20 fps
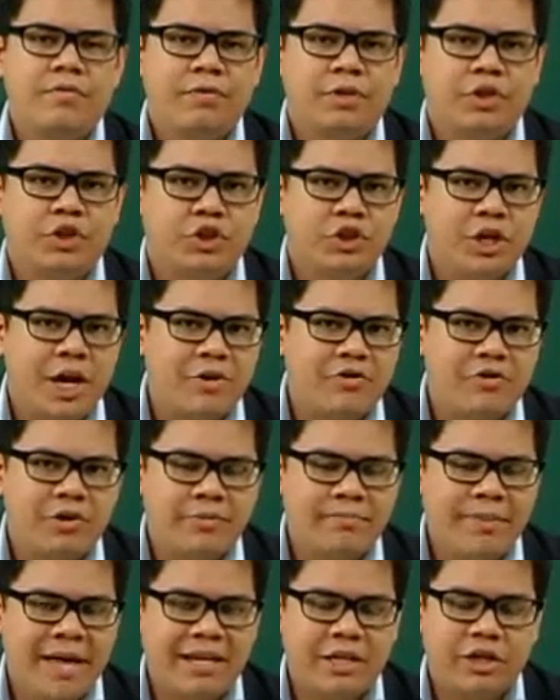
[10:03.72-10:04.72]
the
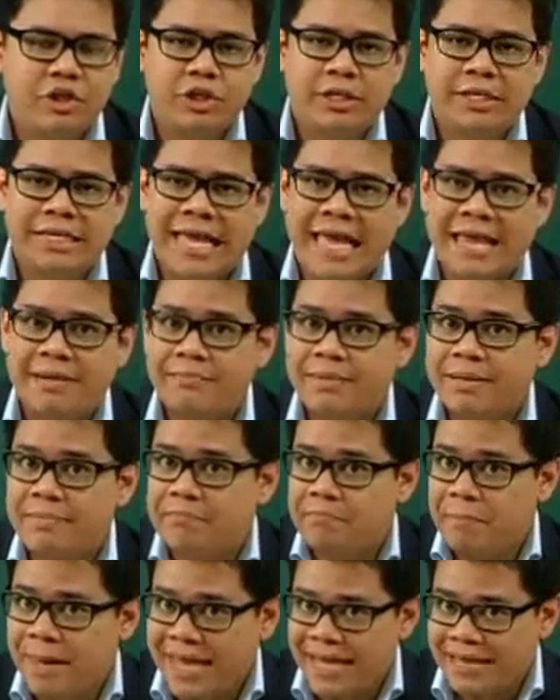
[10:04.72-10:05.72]
general manager can be
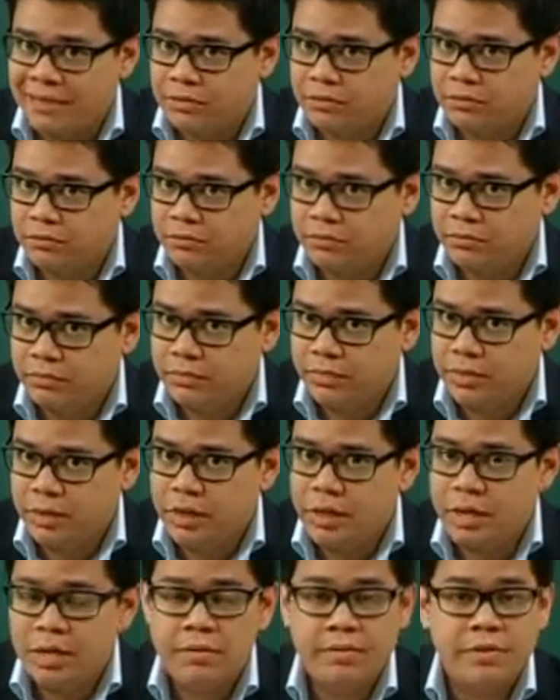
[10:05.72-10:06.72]
male.
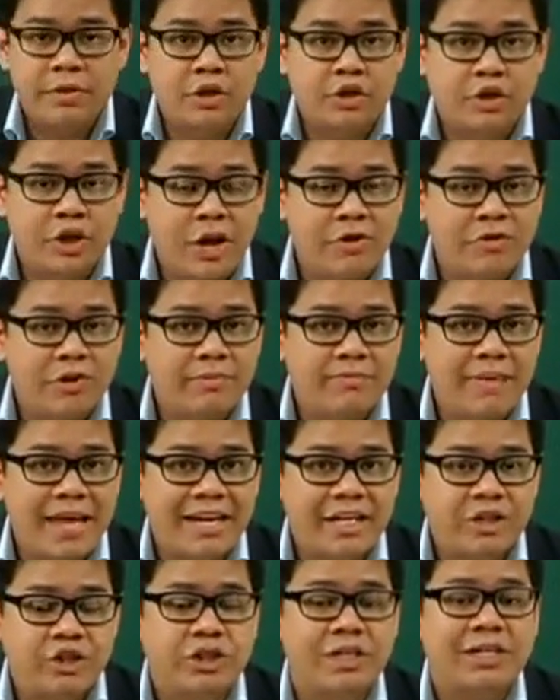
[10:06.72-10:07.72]
The general
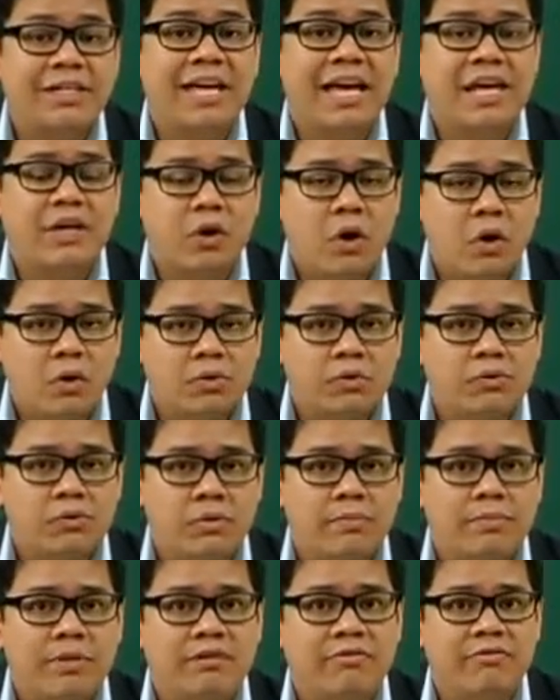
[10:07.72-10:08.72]
manager can
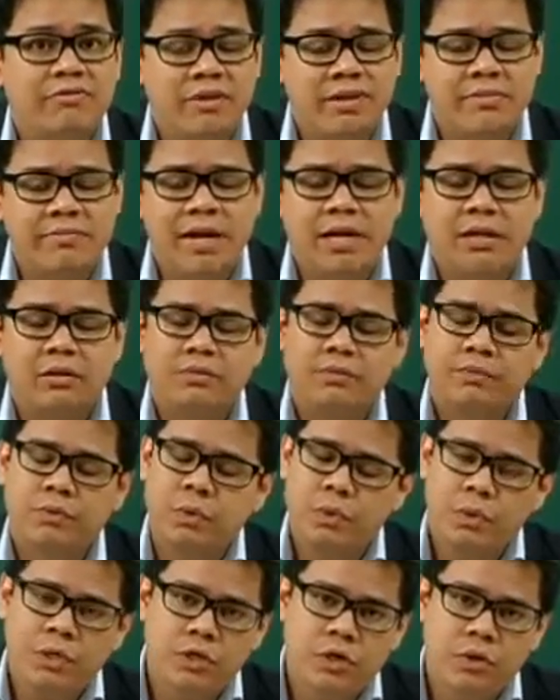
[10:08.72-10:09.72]
also be female.
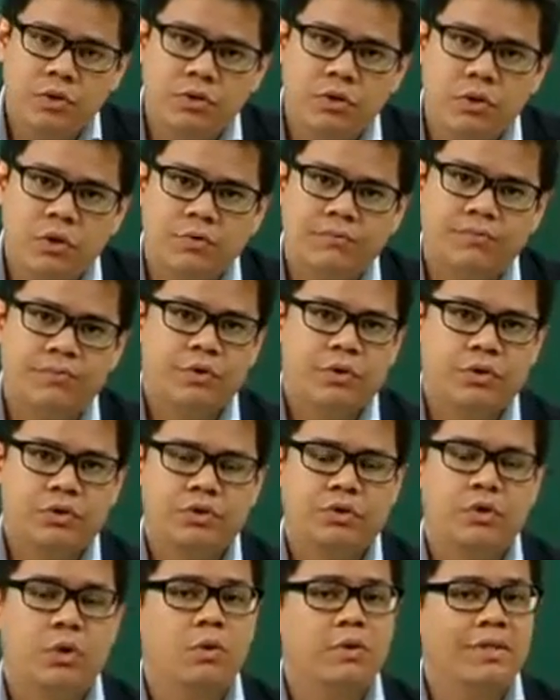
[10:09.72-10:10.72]
We don't know.
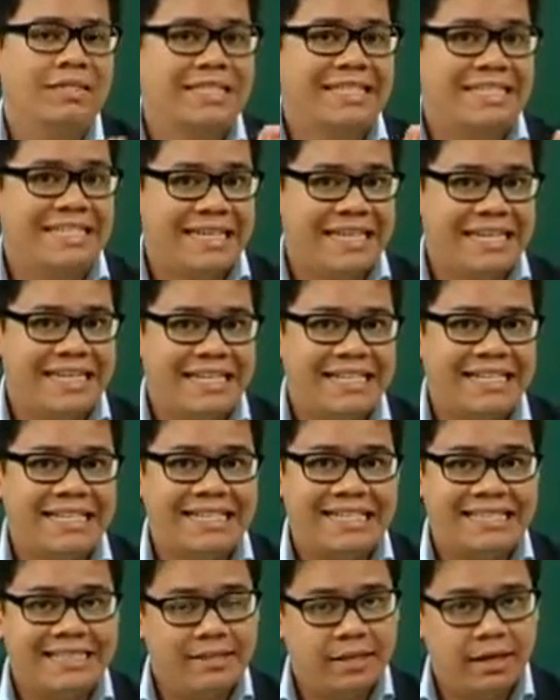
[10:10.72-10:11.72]
So, dear
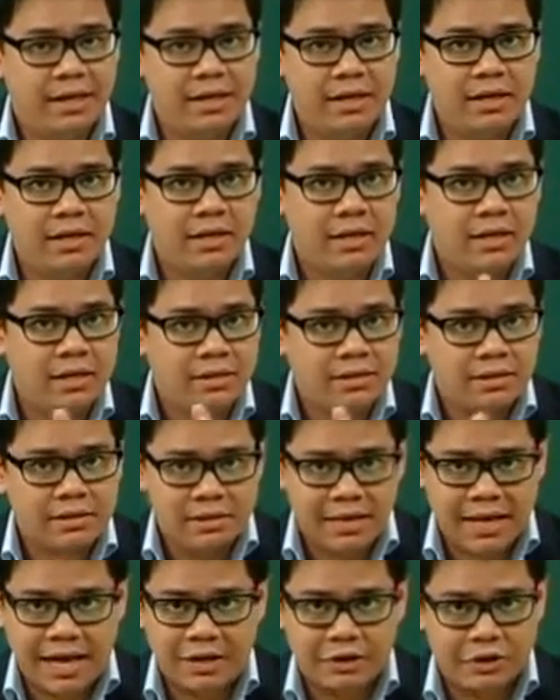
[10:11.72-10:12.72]
sir
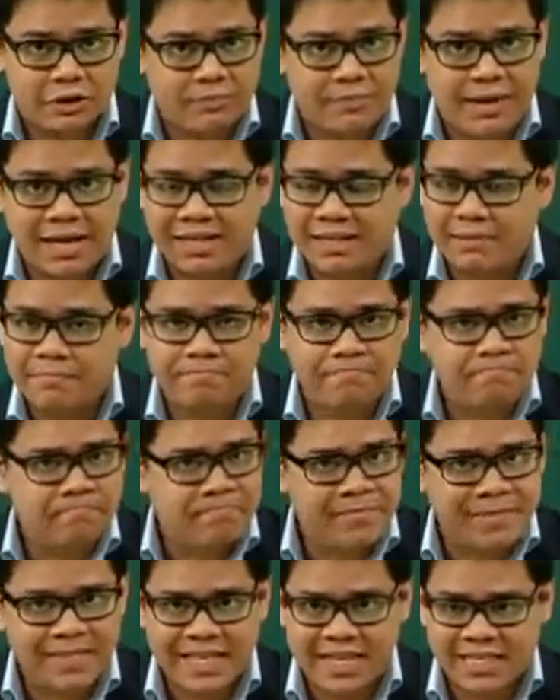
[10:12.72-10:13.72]
slash madam.
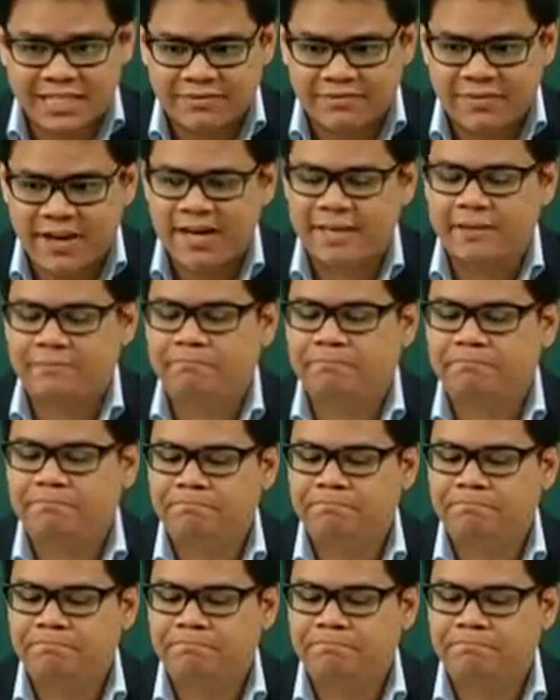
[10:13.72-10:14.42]
That's fine.